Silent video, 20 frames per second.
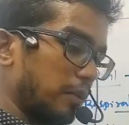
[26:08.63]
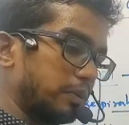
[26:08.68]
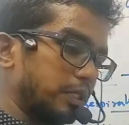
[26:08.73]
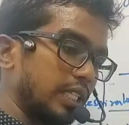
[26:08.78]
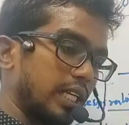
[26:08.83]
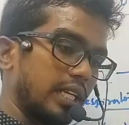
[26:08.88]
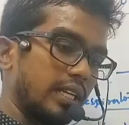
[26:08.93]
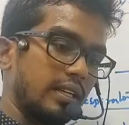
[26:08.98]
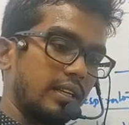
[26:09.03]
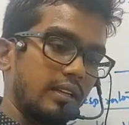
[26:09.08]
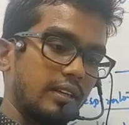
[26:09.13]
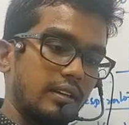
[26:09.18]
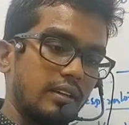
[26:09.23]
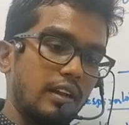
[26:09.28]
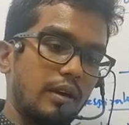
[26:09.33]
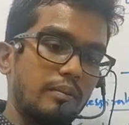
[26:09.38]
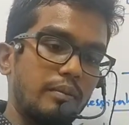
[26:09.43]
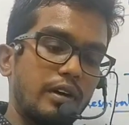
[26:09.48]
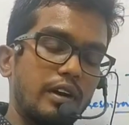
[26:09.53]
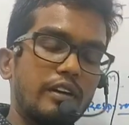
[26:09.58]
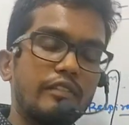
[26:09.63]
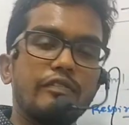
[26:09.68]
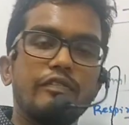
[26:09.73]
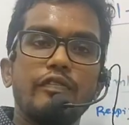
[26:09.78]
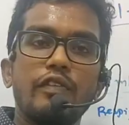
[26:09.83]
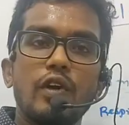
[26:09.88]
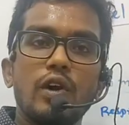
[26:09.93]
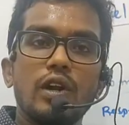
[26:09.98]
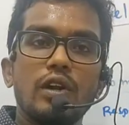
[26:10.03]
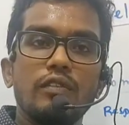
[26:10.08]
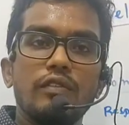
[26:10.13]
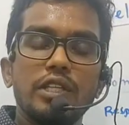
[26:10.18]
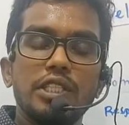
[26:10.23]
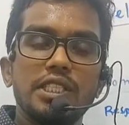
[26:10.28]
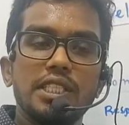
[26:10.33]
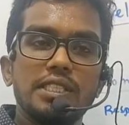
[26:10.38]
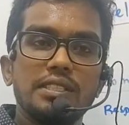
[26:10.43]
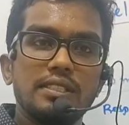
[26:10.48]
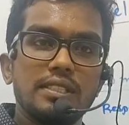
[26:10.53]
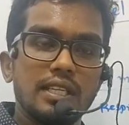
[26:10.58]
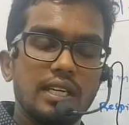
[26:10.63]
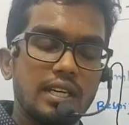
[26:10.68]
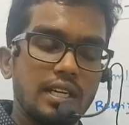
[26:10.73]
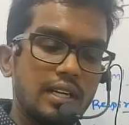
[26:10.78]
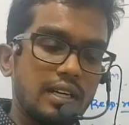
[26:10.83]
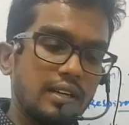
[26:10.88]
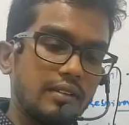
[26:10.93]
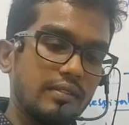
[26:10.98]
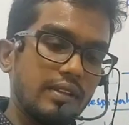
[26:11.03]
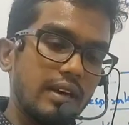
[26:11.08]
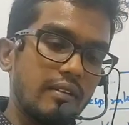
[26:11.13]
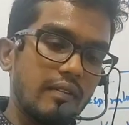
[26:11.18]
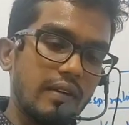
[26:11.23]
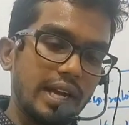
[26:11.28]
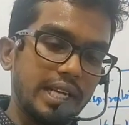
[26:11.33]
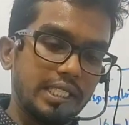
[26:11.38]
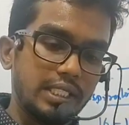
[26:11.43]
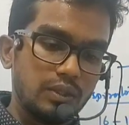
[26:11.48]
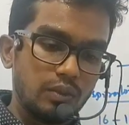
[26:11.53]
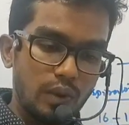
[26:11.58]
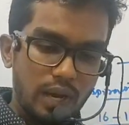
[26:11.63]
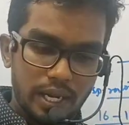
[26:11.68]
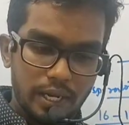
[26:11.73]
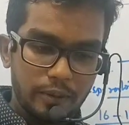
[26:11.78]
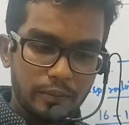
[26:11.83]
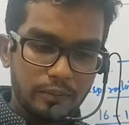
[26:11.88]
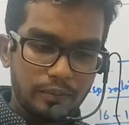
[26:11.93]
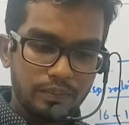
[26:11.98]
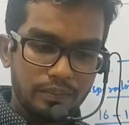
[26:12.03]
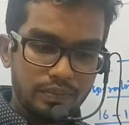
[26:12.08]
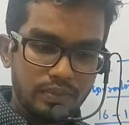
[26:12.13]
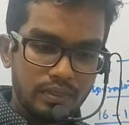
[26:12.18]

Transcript: option number 4, which is the right one.